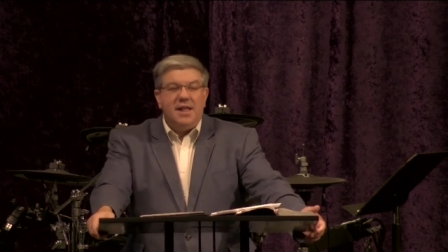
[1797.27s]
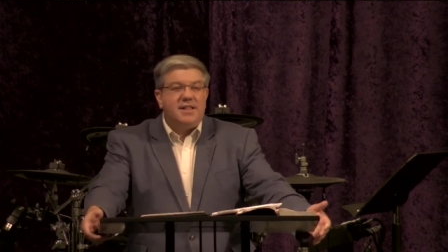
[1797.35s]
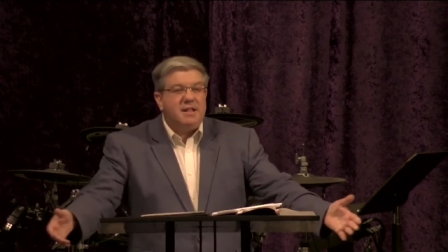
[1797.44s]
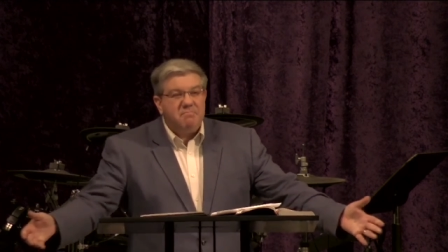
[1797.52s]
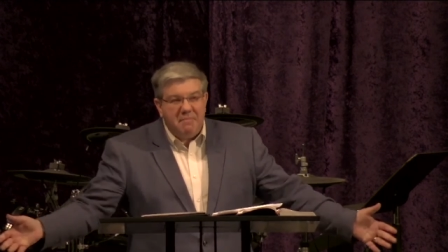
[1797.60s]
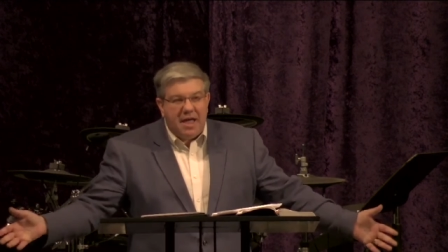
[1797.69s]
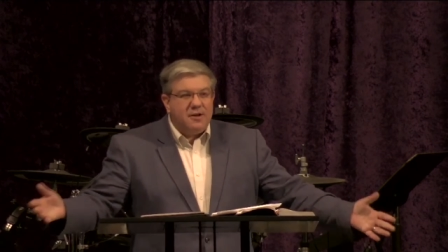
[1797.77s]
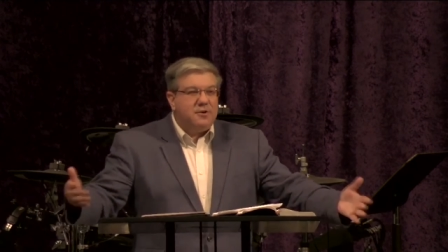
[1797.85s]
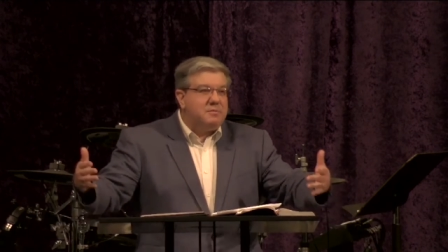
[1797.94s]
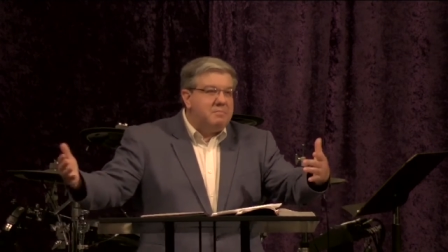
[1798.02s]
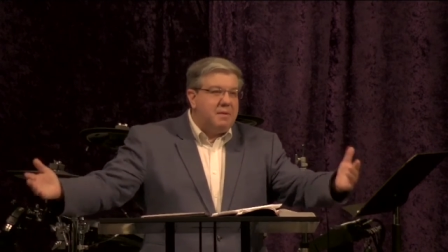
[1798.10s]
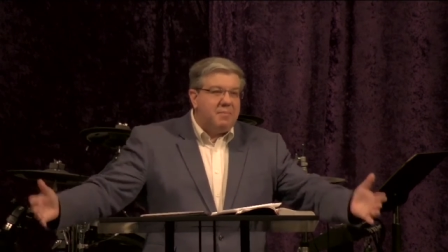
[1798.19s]
It didn't
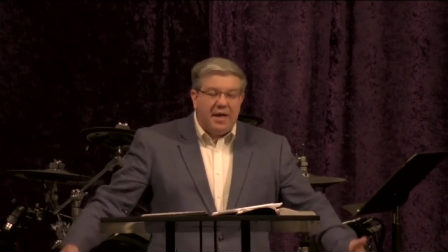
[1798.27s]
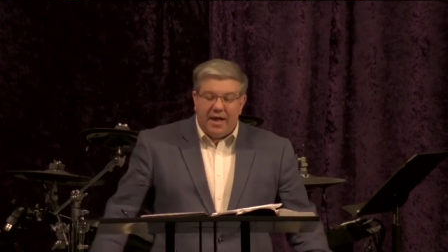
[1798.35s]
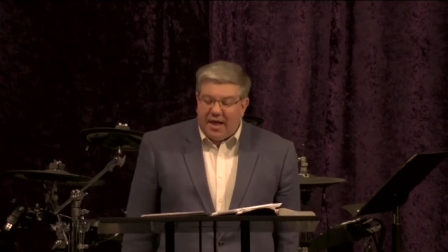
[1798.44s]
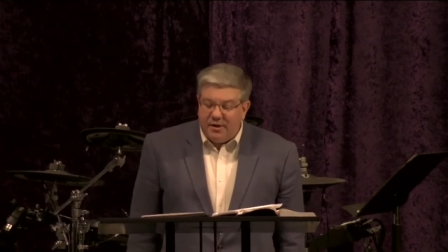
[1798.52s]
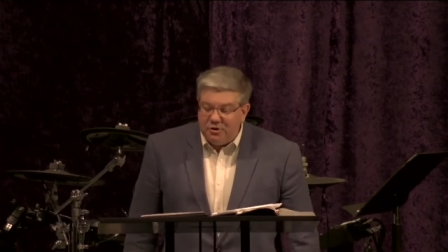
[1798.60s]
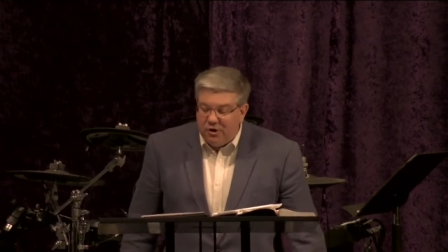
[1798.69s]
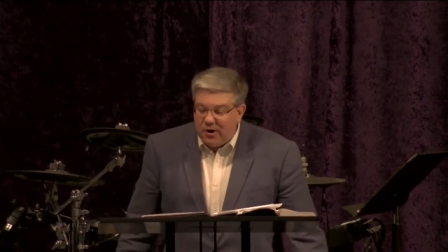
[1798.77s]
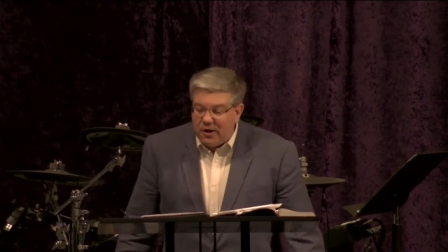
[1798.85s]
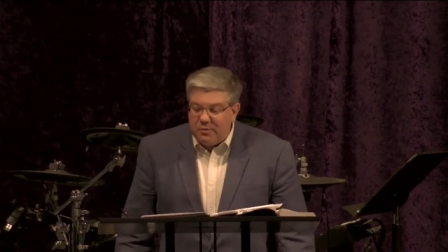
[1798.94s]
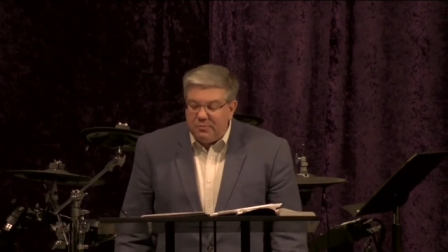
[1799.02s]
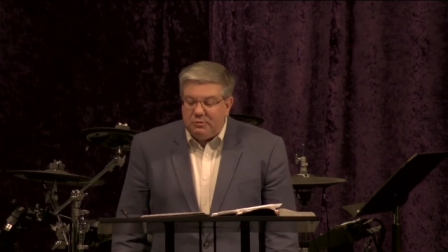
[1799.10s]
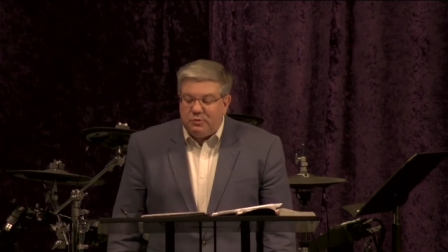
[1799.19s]
matter that maybe I had an
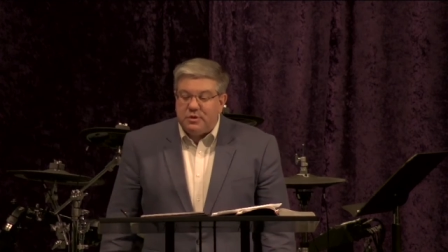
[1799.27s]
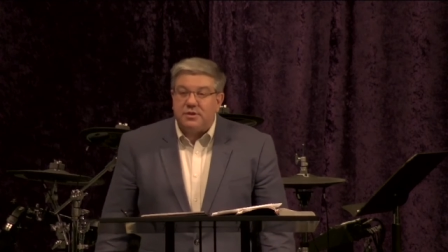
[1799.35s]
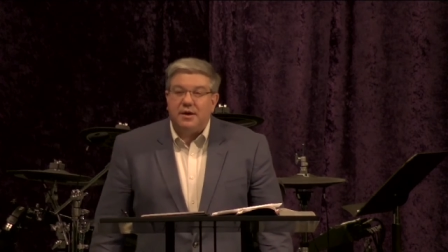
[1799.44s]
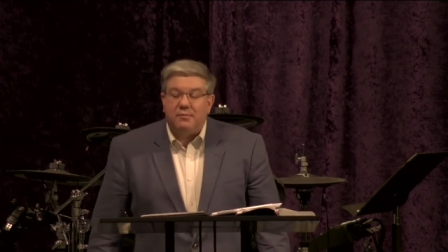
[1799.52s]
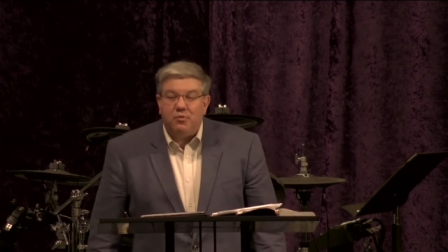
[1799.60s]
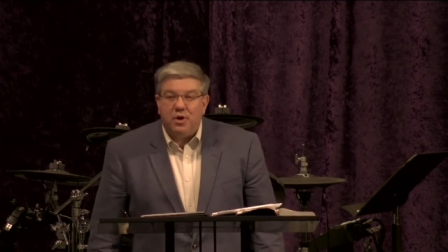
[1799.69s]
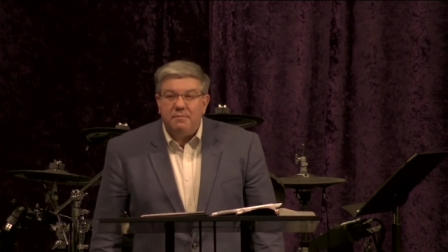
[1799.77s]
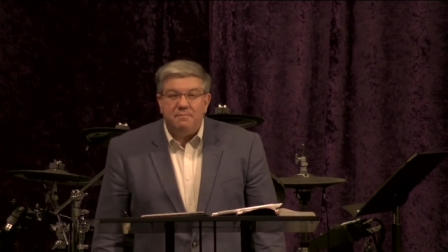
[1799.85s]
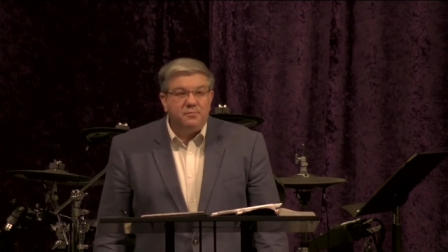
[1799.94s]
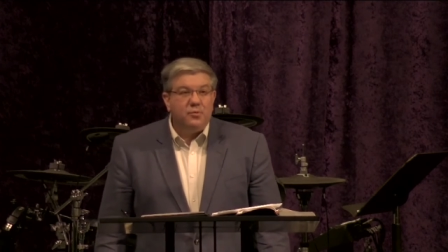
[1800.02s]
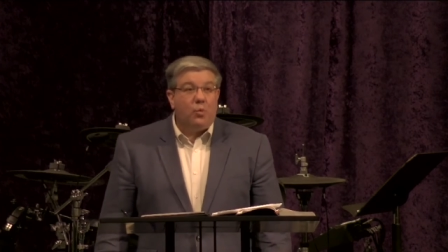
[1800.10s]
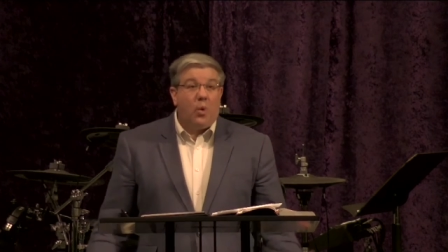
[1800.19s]
argument with
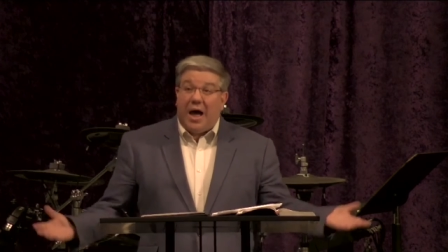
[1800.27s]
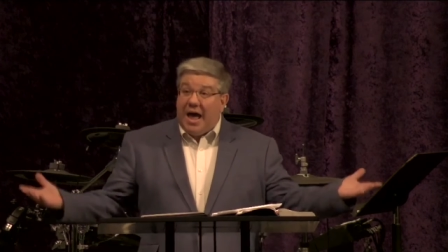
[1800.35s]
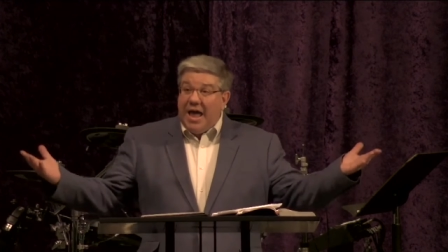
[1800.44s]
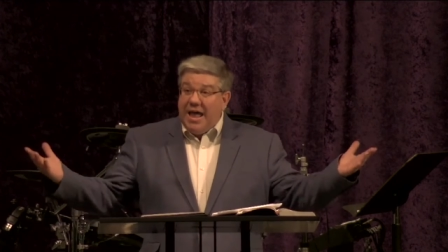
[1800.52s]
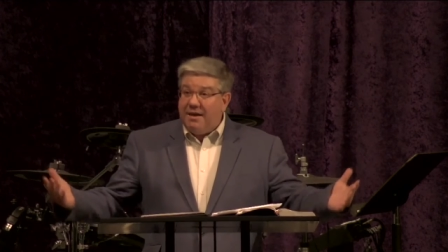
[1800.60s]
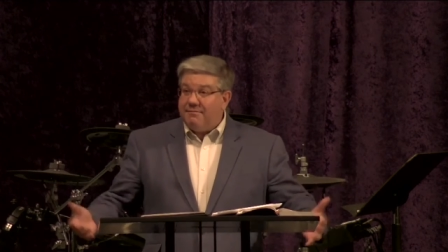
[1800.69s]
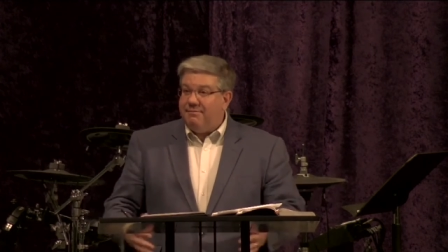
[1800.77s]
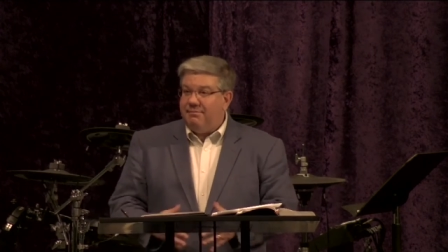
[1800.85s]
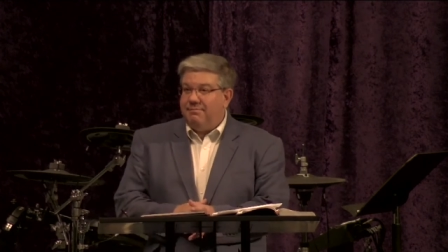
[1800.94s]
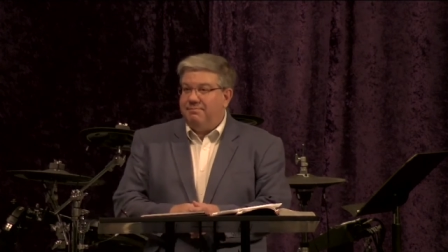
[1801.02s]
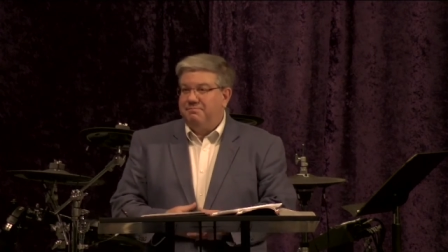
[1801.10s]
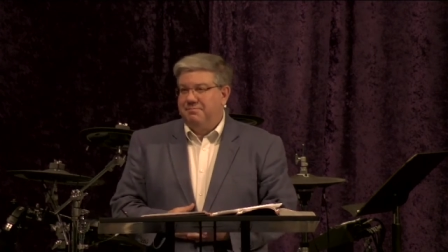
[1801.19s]
someone. Why?
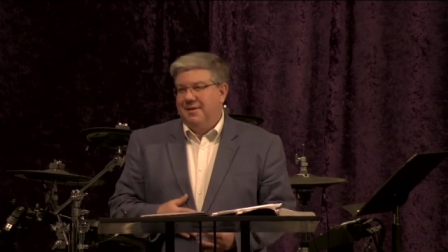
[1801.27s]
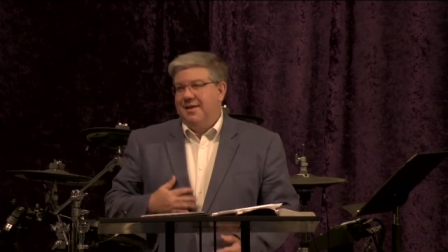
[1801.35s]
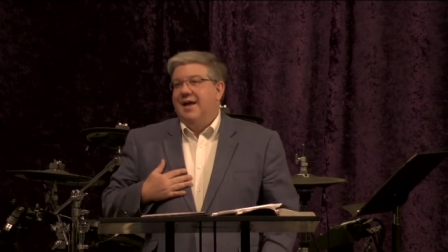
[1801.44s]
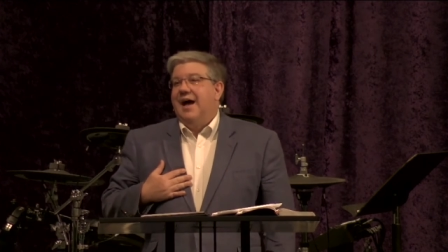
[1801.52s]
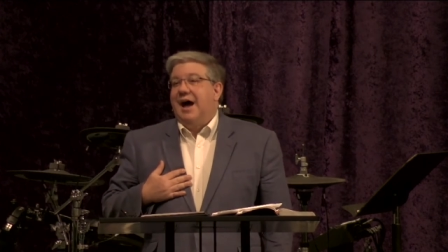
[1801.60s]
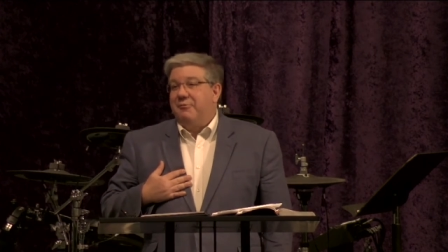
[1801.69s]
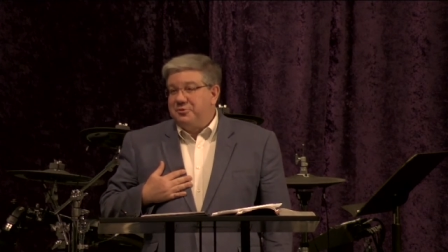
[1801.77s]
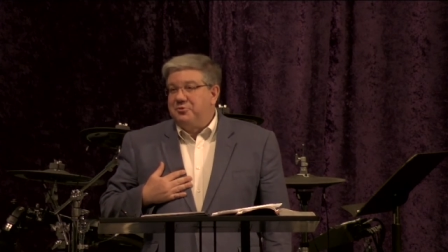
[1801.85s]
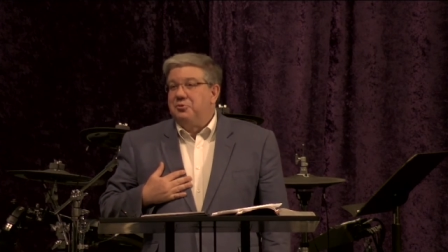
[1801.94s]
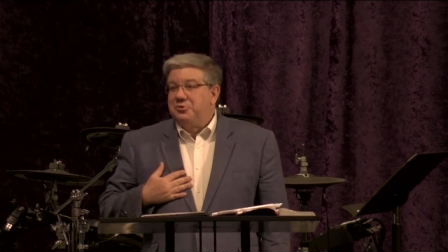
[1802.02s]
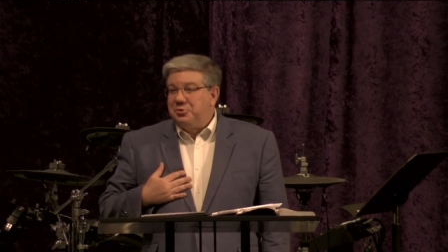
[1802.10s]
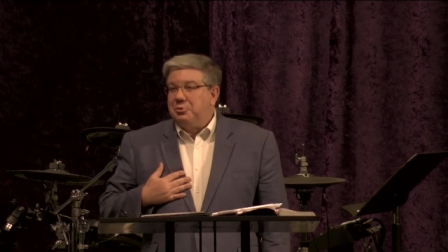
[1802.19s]
I
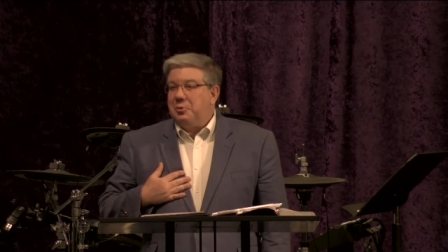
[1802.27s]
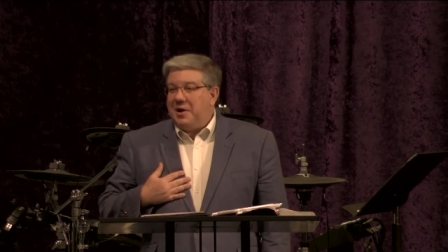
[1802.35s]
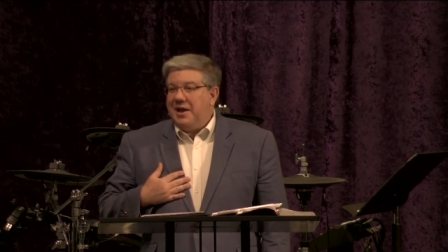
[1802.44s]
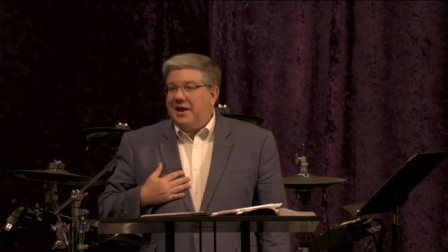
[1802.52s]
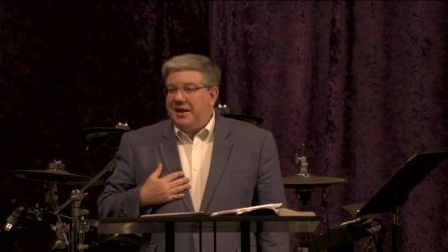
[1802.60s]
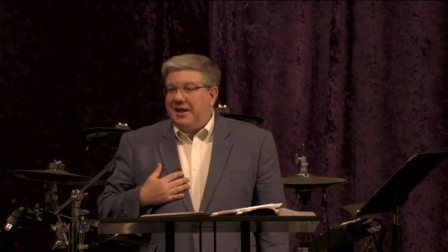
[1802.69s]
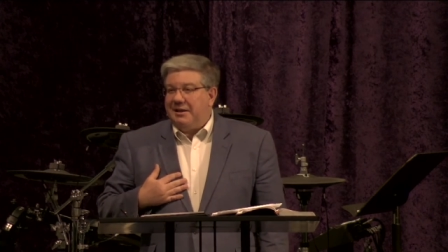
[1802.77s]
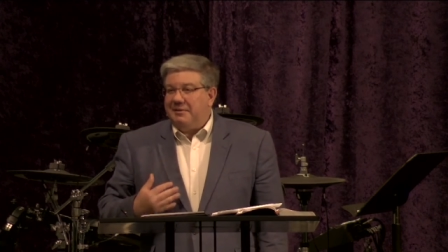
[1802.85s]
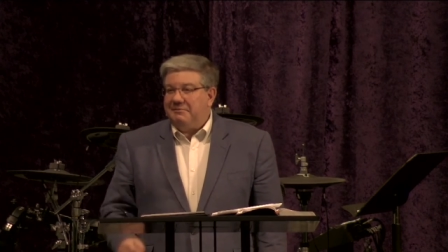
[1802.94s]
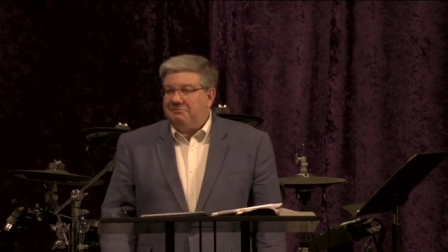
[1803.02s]
was going to Hawaii.